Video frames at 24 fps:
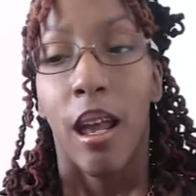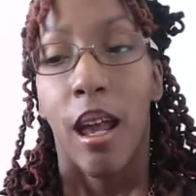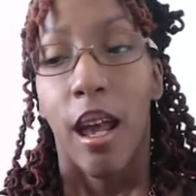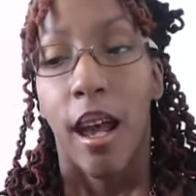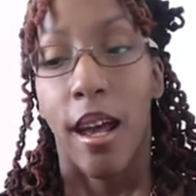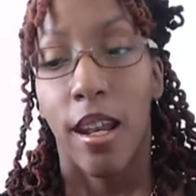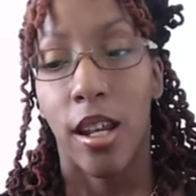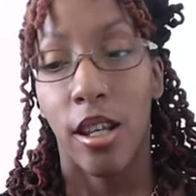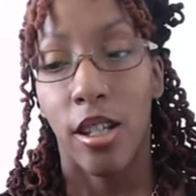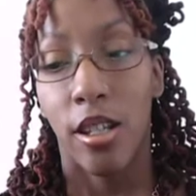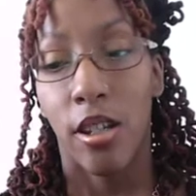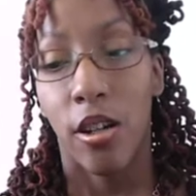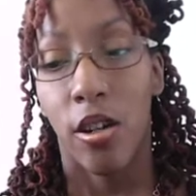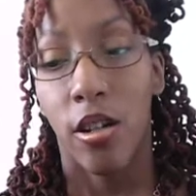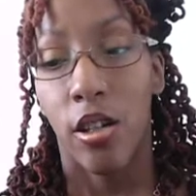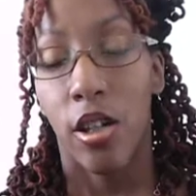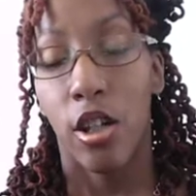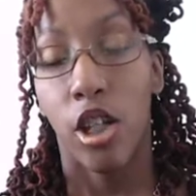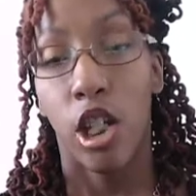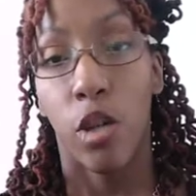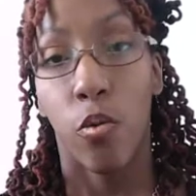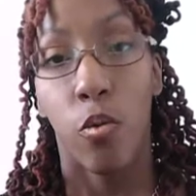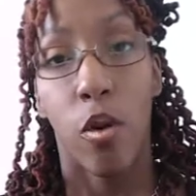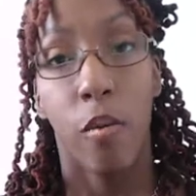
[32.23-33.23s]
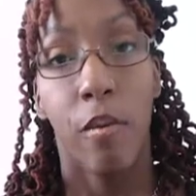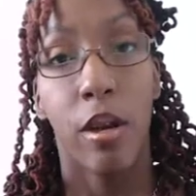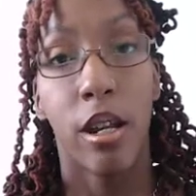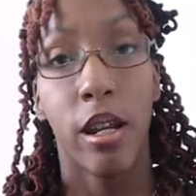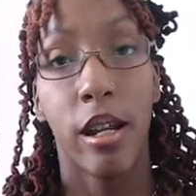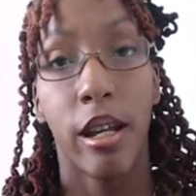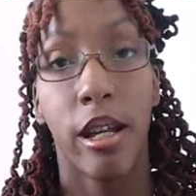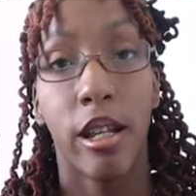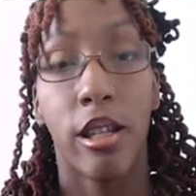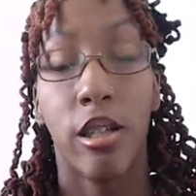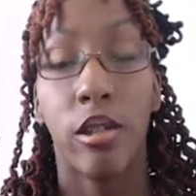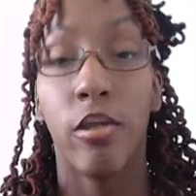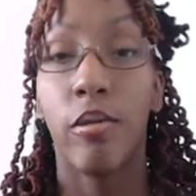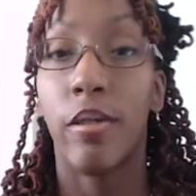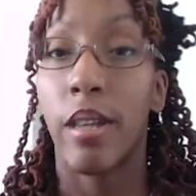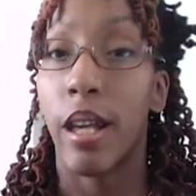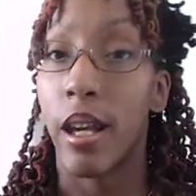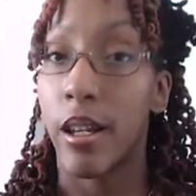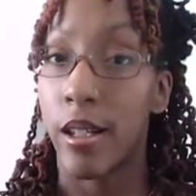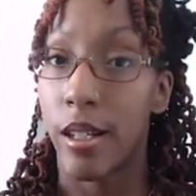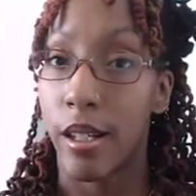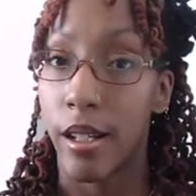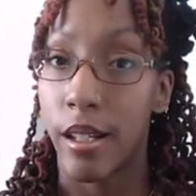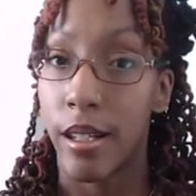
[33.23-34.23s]
And I started teaching women in
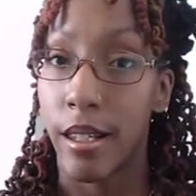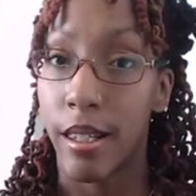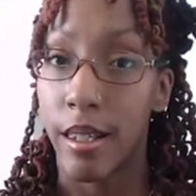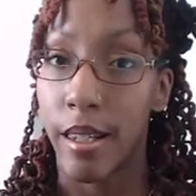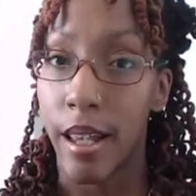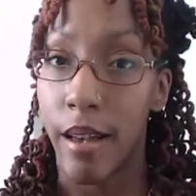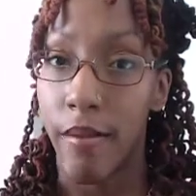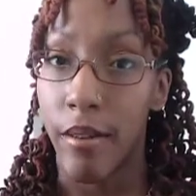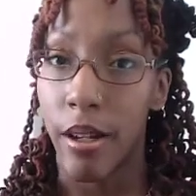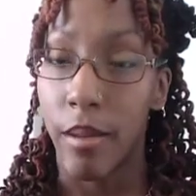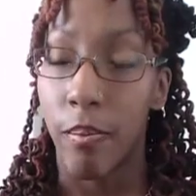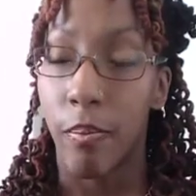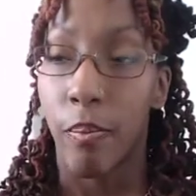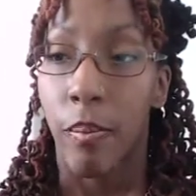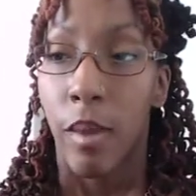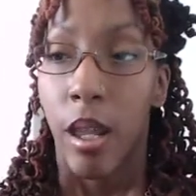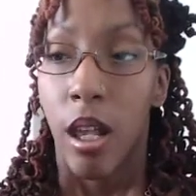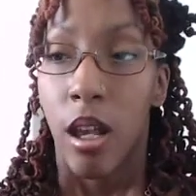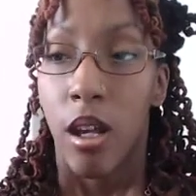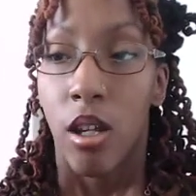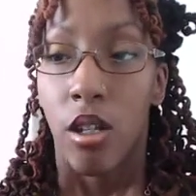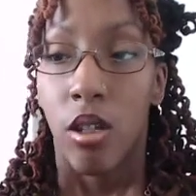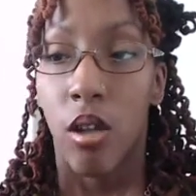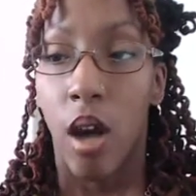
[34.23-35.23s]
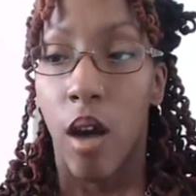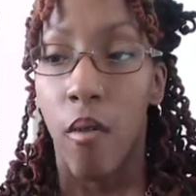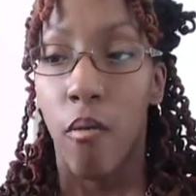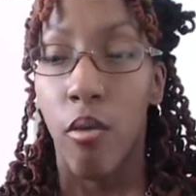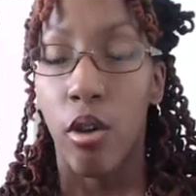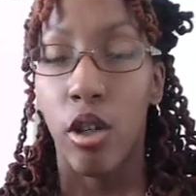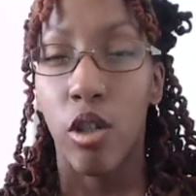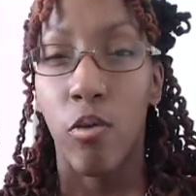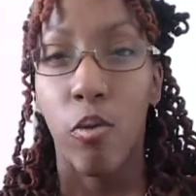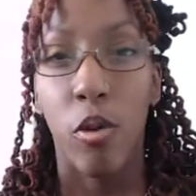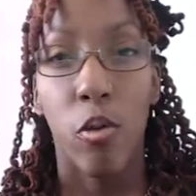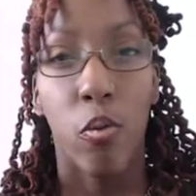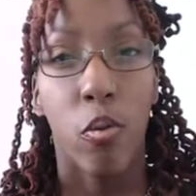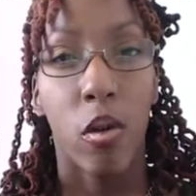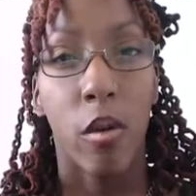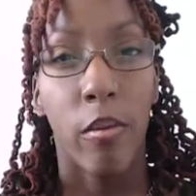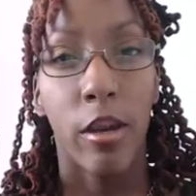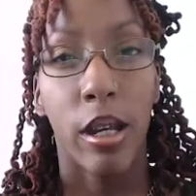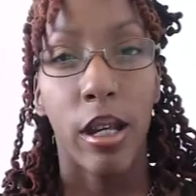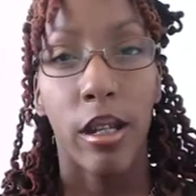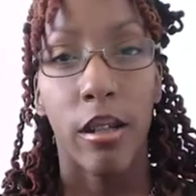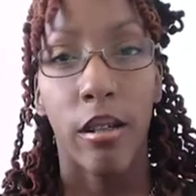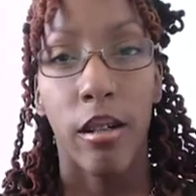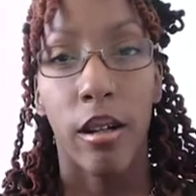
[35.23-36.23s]
2007. So I've worked with
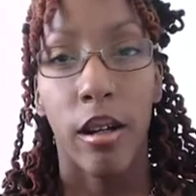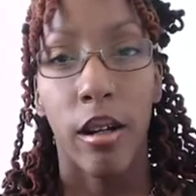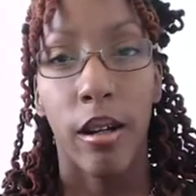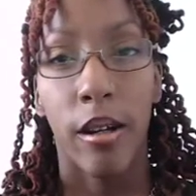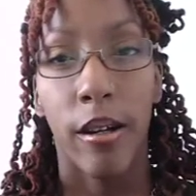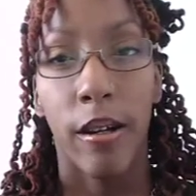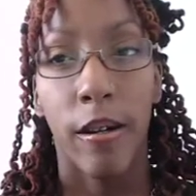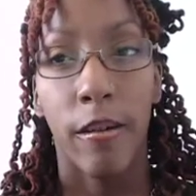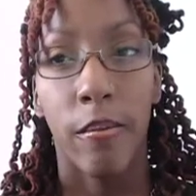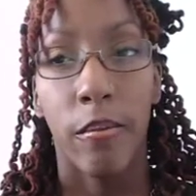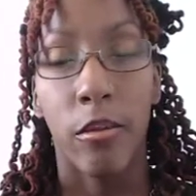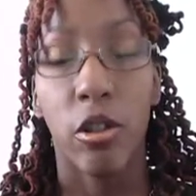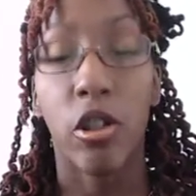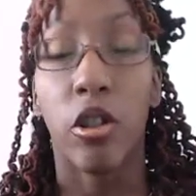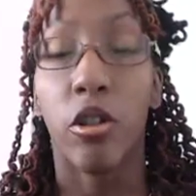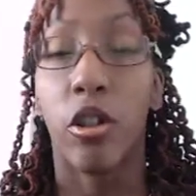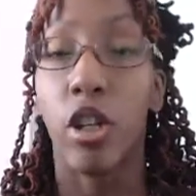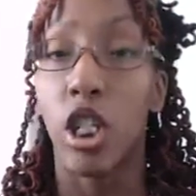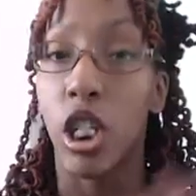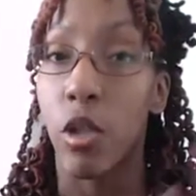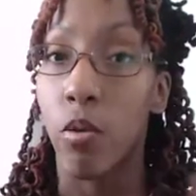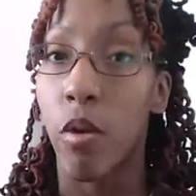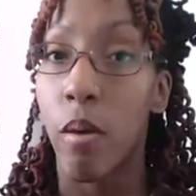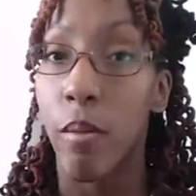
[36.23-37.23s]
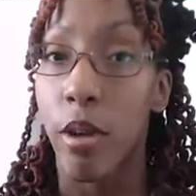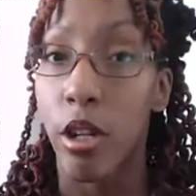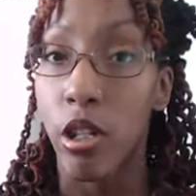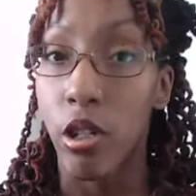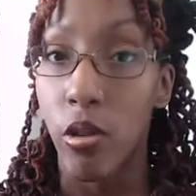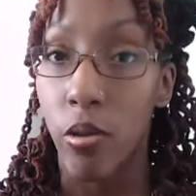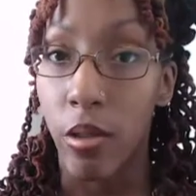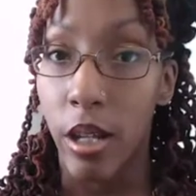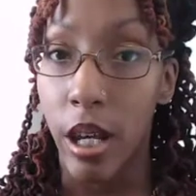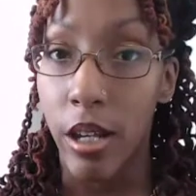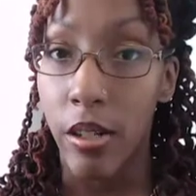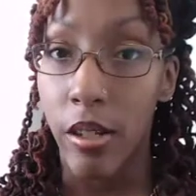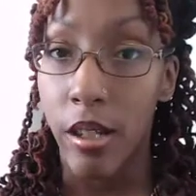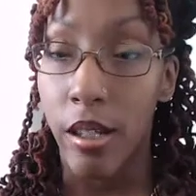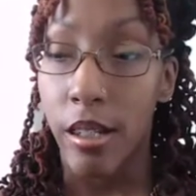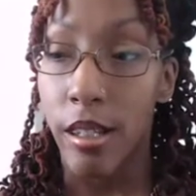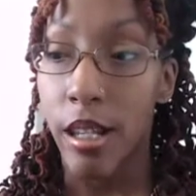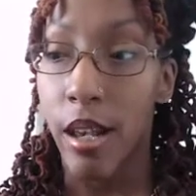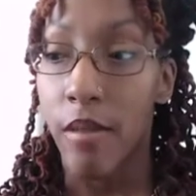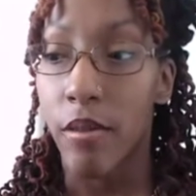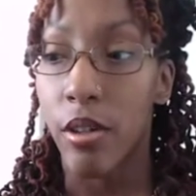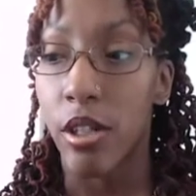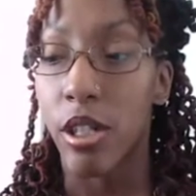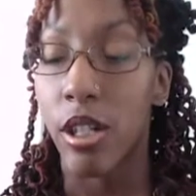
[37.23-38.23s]
women, started teaching women in
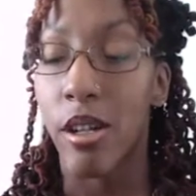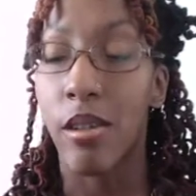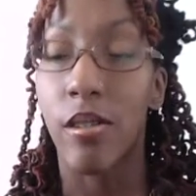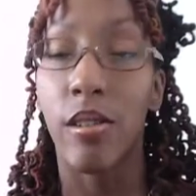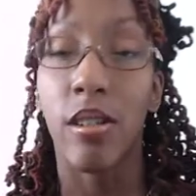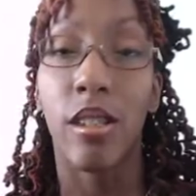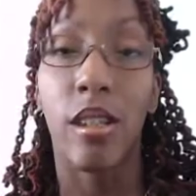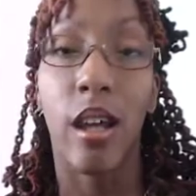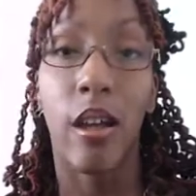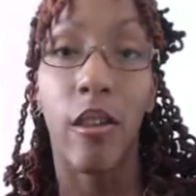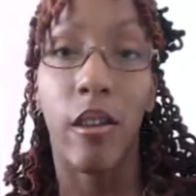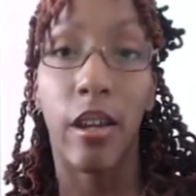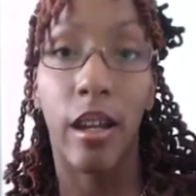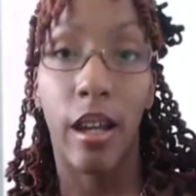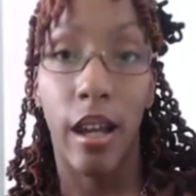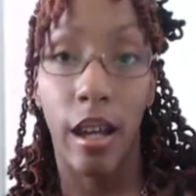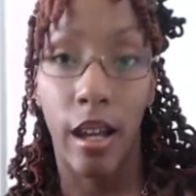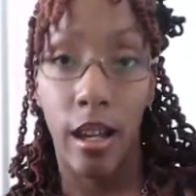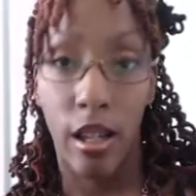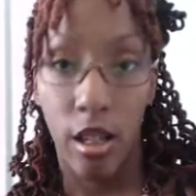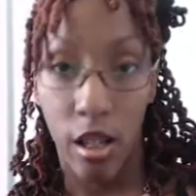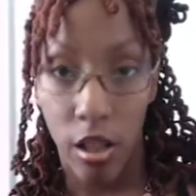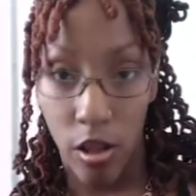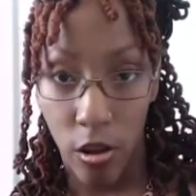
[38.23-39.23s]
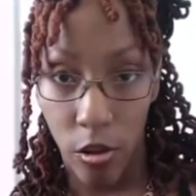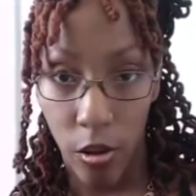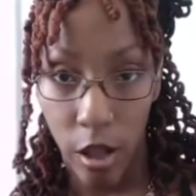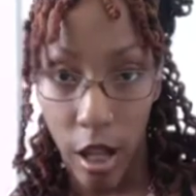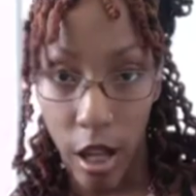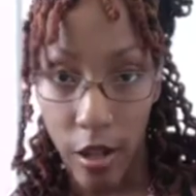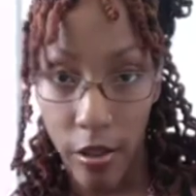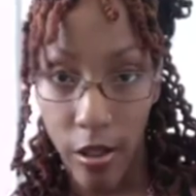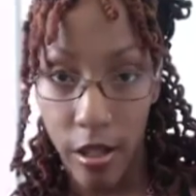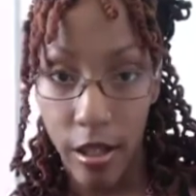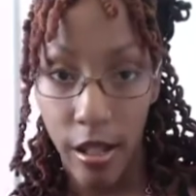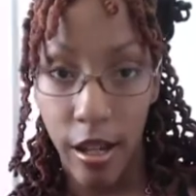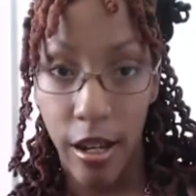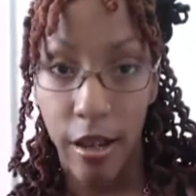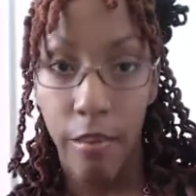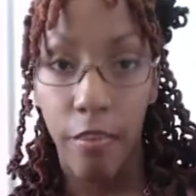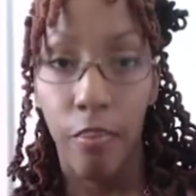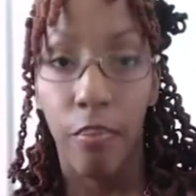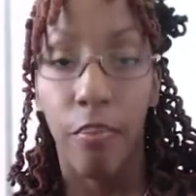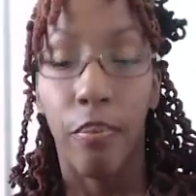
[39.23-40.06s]
2007, started selling eggs in 2010.